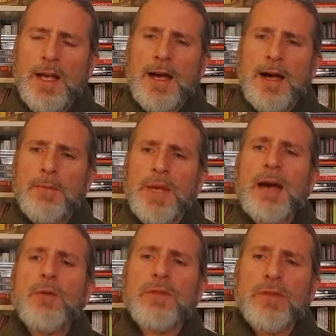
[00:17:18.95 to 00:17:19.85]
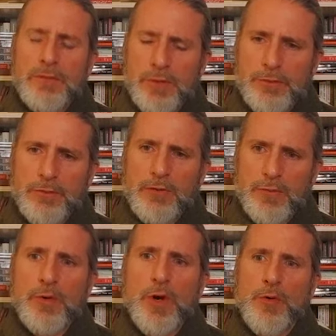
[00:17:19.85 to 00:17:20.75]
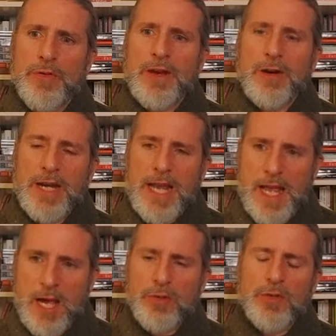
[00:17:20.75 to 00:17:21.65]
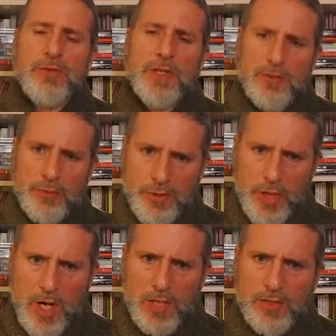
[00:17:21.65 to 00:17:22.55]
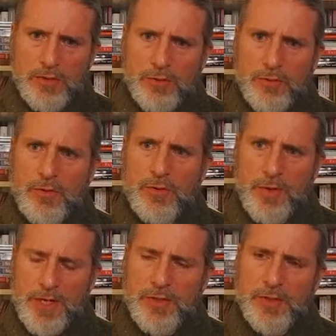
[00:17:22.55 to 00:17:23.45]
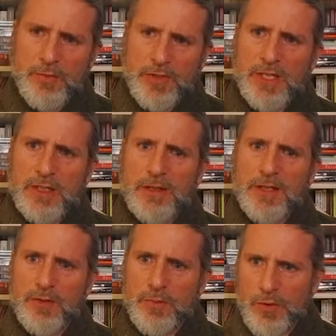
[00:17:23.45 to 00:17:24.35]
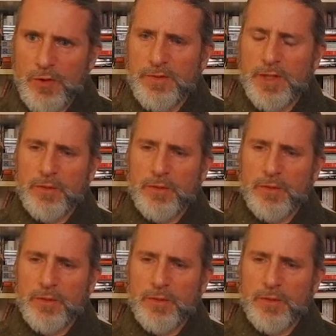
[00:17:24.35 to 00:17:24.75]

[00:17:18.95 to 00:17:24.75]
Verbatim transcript: Um, however, if you if you go there now and you and you talk to Croatians, particularly in Dubrovnik,